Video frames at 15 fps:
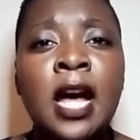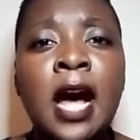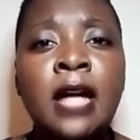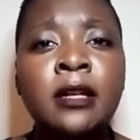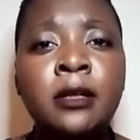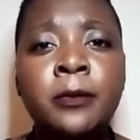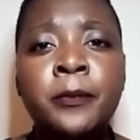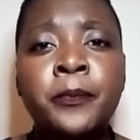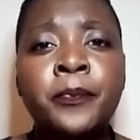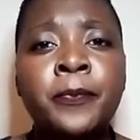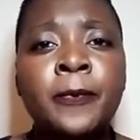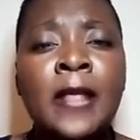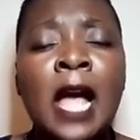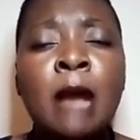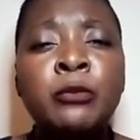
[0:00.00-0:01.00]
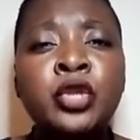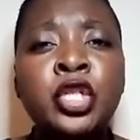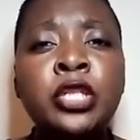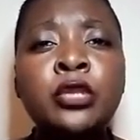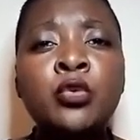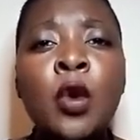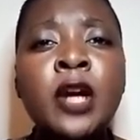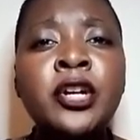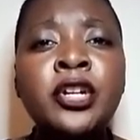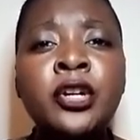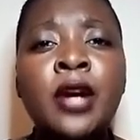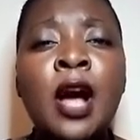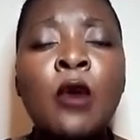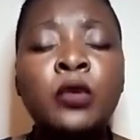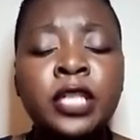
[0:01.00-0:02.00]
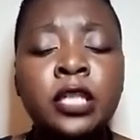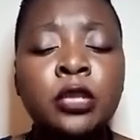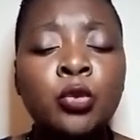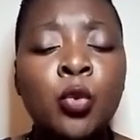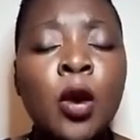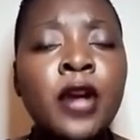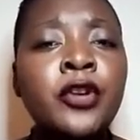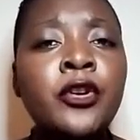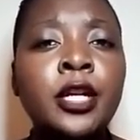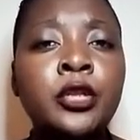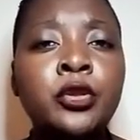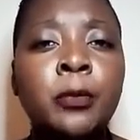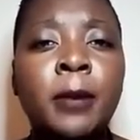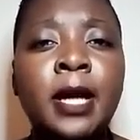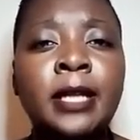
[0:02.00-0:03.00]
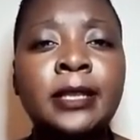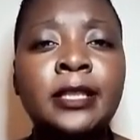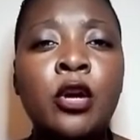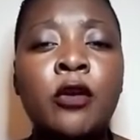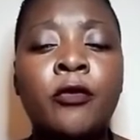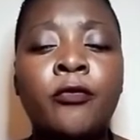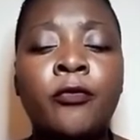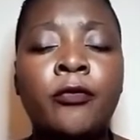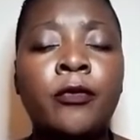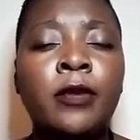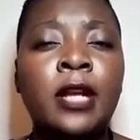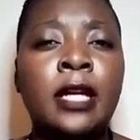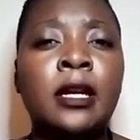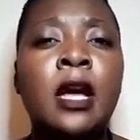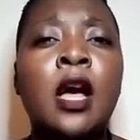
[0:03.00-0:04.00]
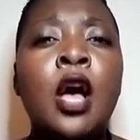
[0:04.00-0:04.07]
And I was just wondering to myself, like,